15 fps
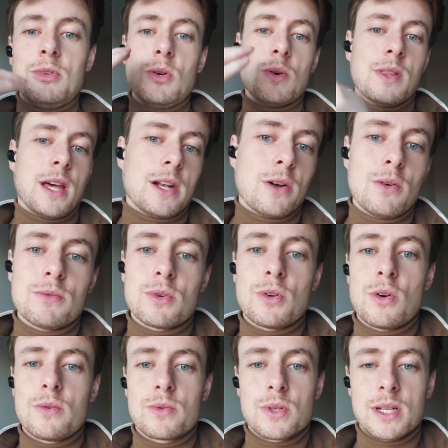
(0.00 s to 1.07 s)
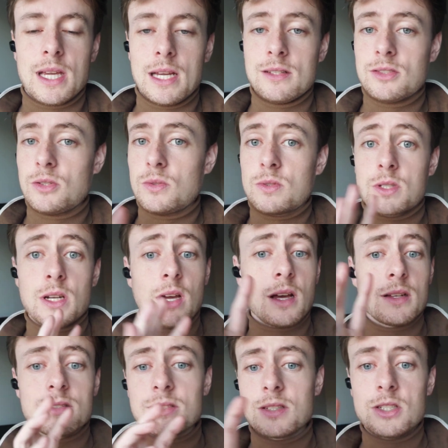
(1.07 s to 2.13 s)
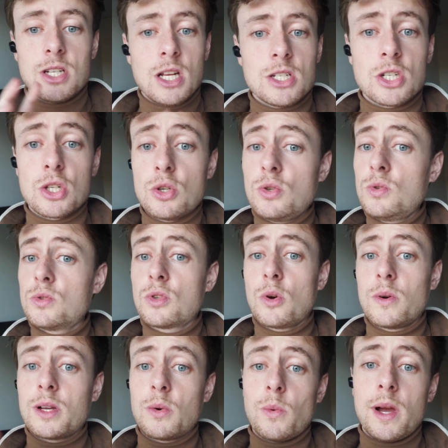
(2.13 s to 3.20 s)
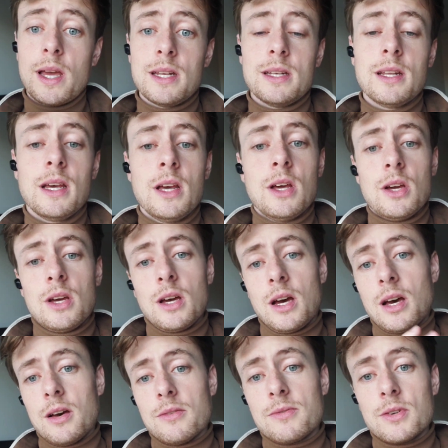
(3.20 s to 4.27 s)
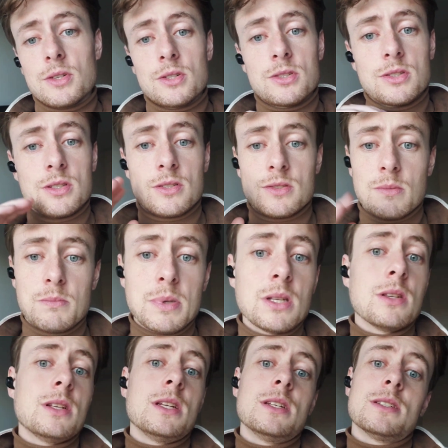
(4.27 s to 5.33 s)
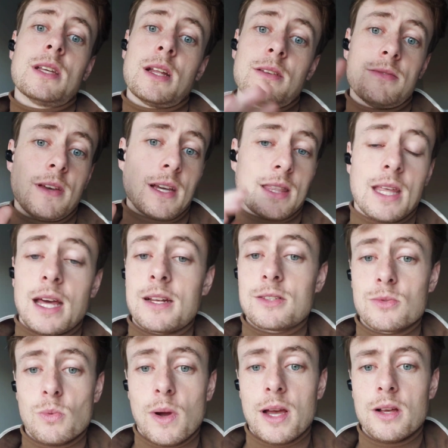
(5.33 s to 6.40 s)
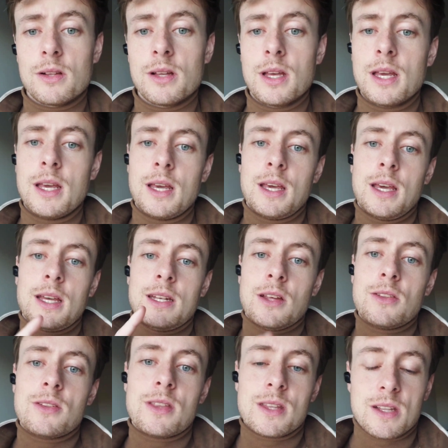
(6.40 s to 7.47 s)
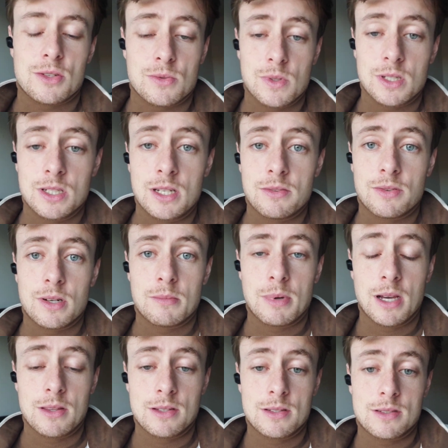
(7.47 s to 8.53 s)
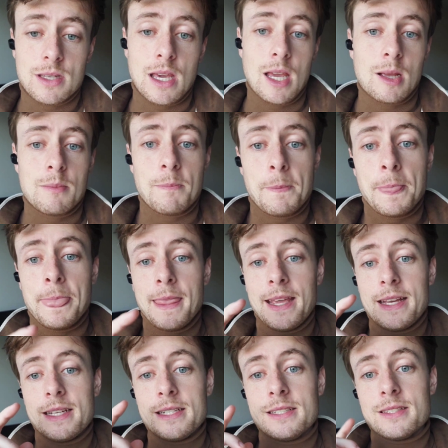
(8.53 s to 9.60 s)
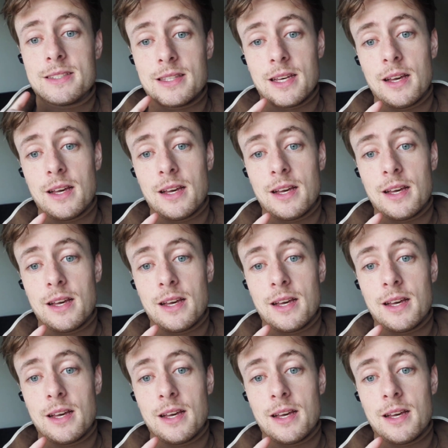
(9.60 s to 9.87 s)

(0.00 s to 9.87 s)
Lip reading: doing that over and over again. So it's constantly changing who's going when first. There's abilities that affect that as well. Another thing that's really different about this game is the